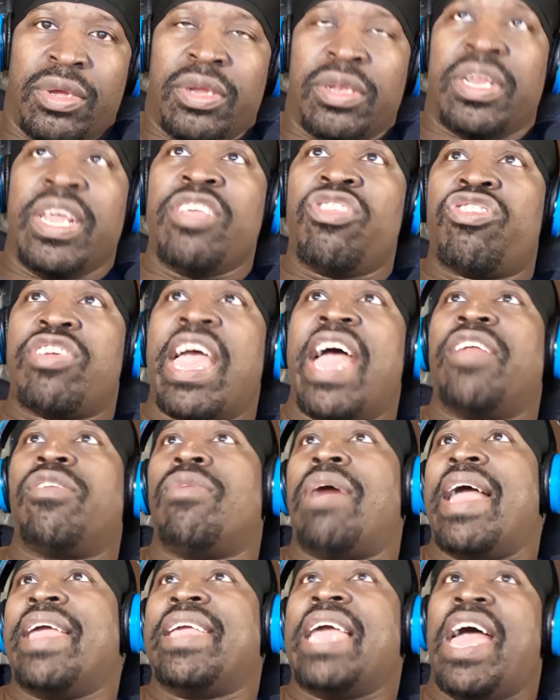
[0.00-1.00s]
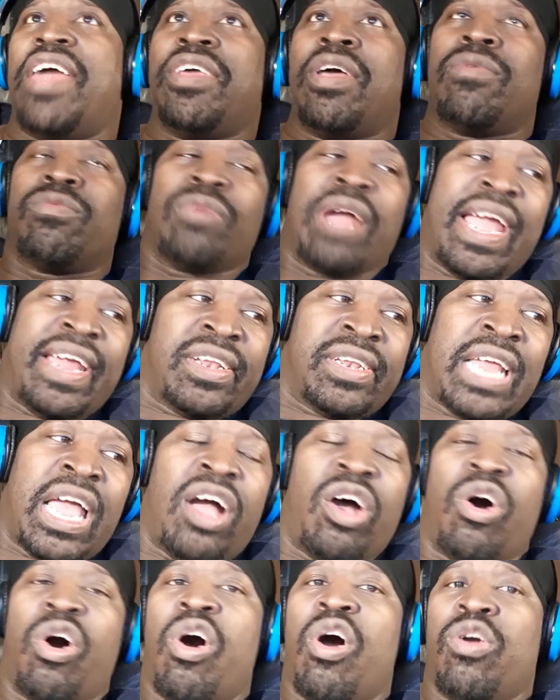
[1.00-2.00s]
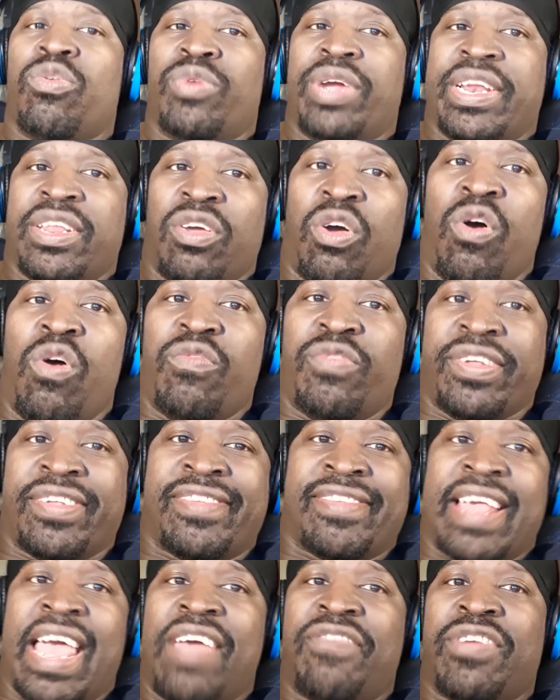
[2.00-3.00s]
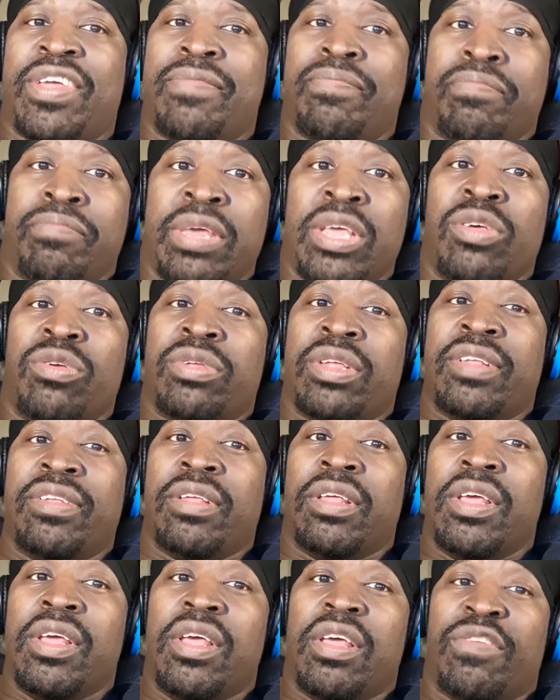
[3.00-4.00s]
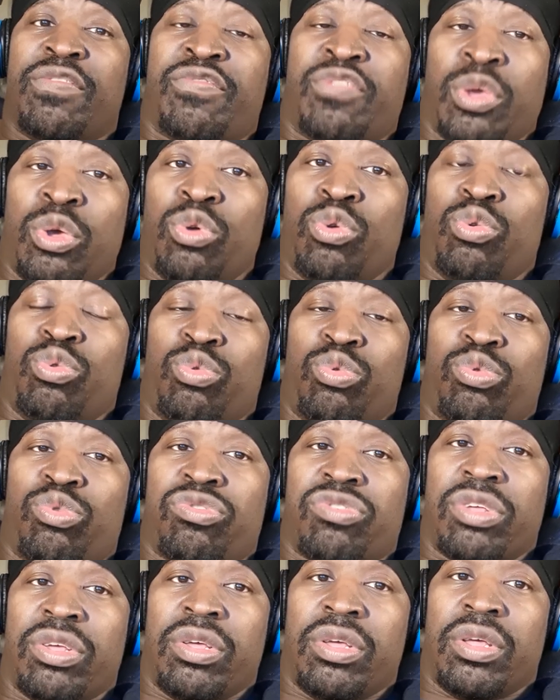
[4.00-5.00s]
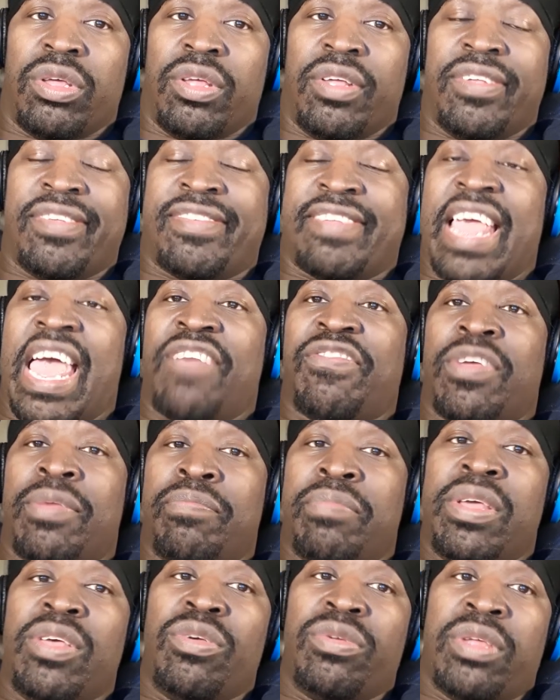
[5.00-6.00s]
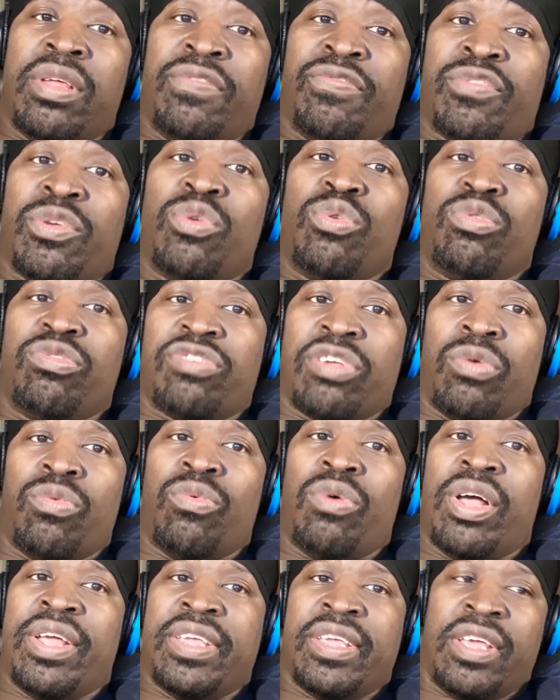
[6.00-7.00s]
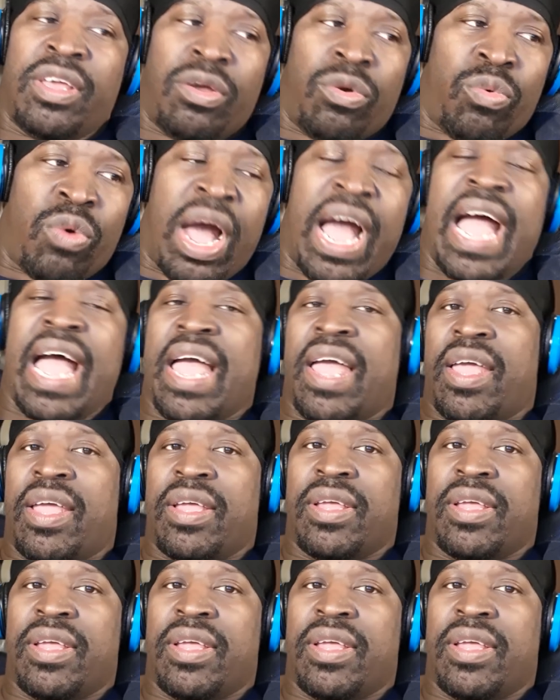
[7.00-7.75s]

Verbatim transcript: This channel I got up right now already over 7 million views. Seven million views in one year. Why?